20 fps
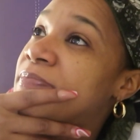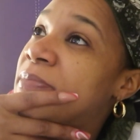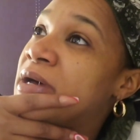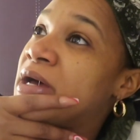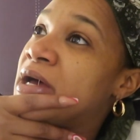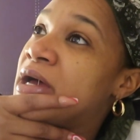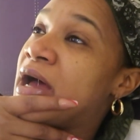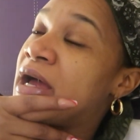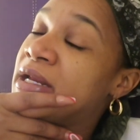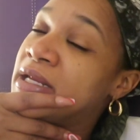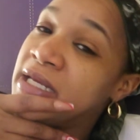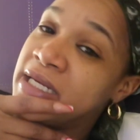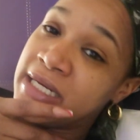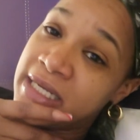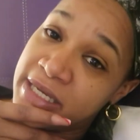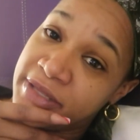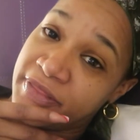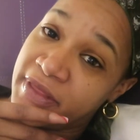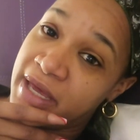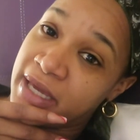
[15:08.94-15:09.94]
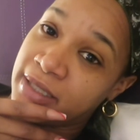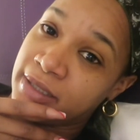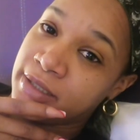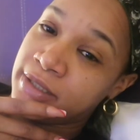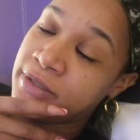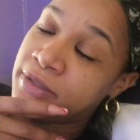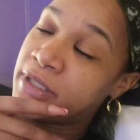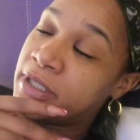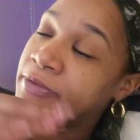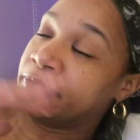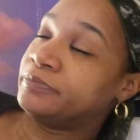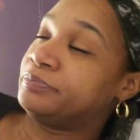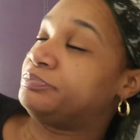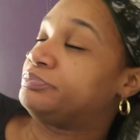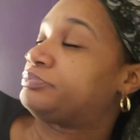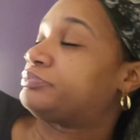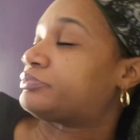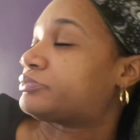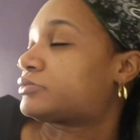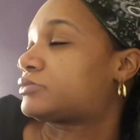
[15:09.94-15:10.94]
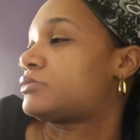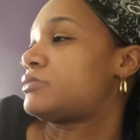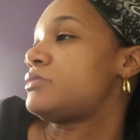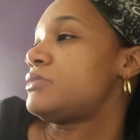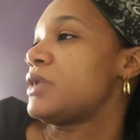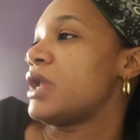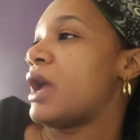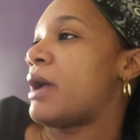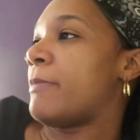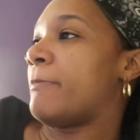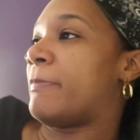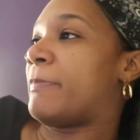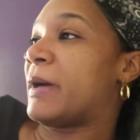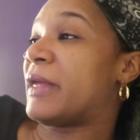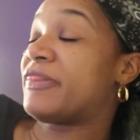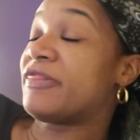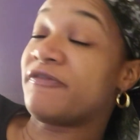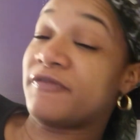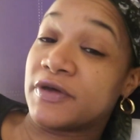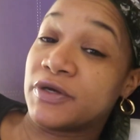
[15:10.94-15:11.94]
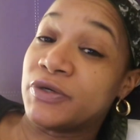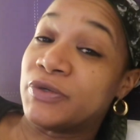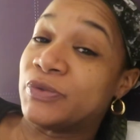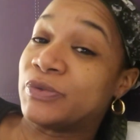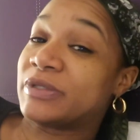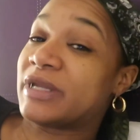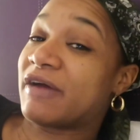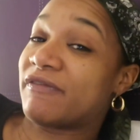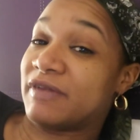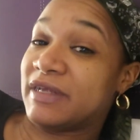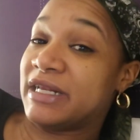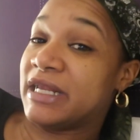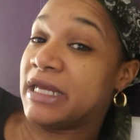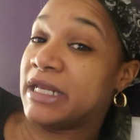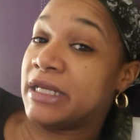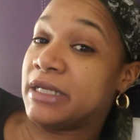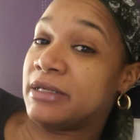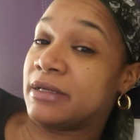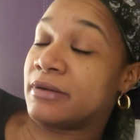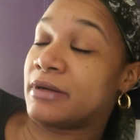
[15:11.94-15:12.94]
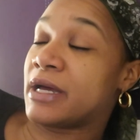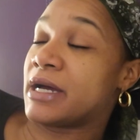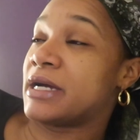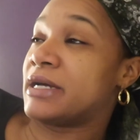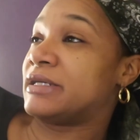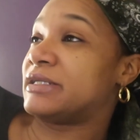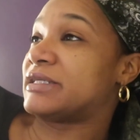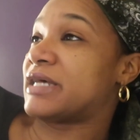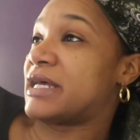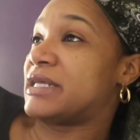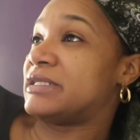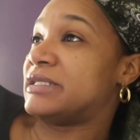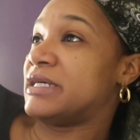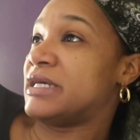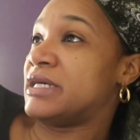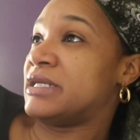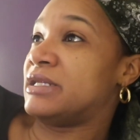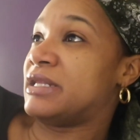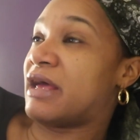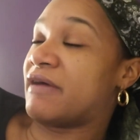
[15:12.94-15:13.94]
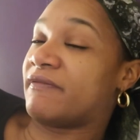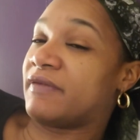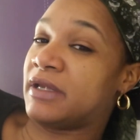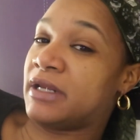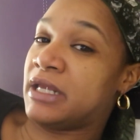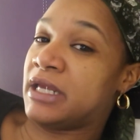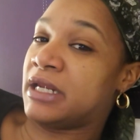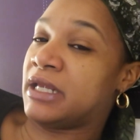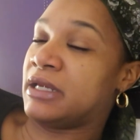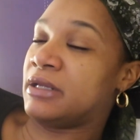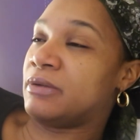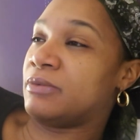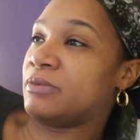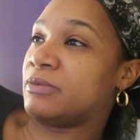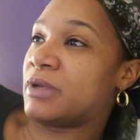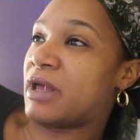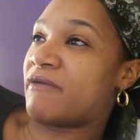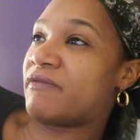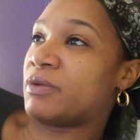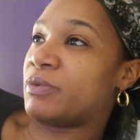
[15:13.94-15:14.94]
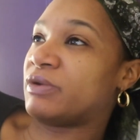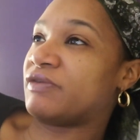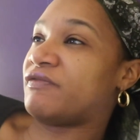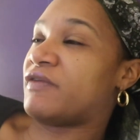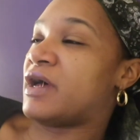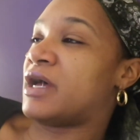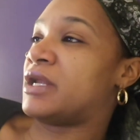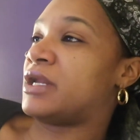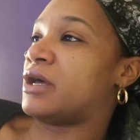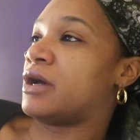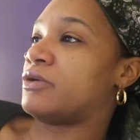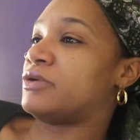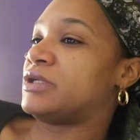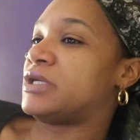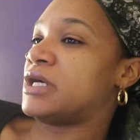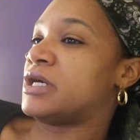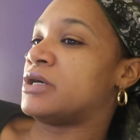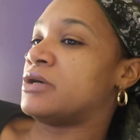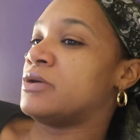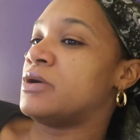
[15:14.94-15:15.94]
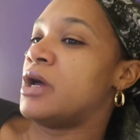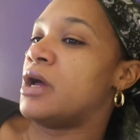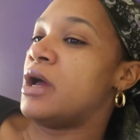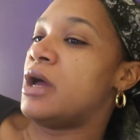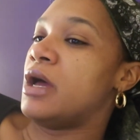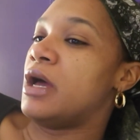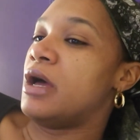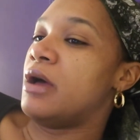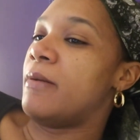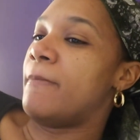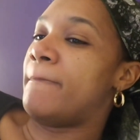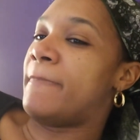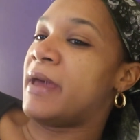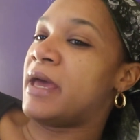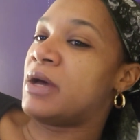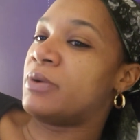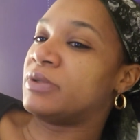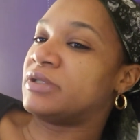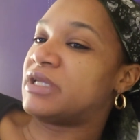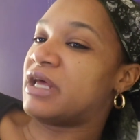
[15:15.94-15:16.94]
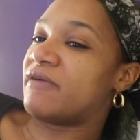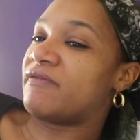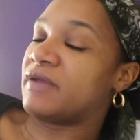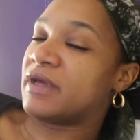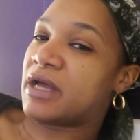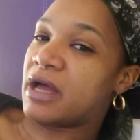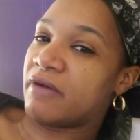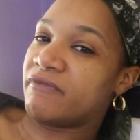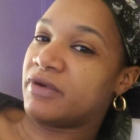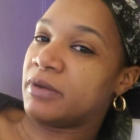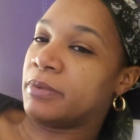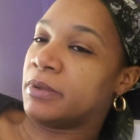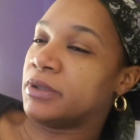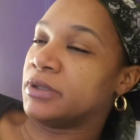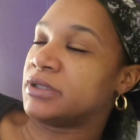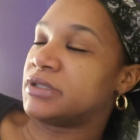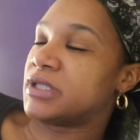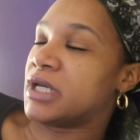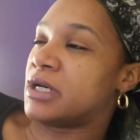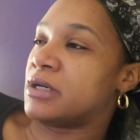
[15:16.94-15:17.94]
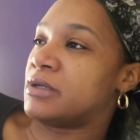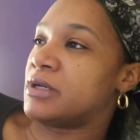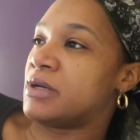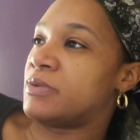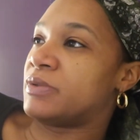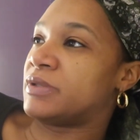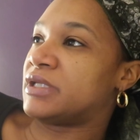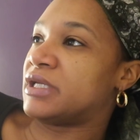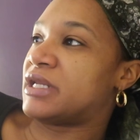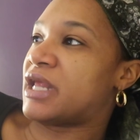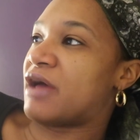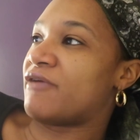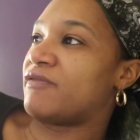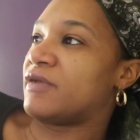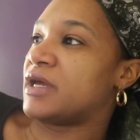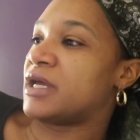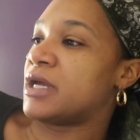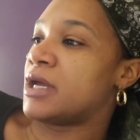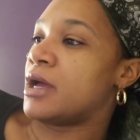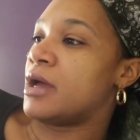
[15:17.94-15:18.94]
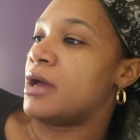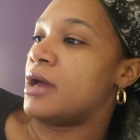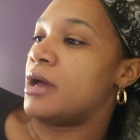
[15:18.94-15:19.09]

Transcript: but I didn't need that, you know. But the food, definitely needed, okay? Sightseeing, definitely needed. Definitely was fun. The hotel bed was definitely comfortable. So it was definitely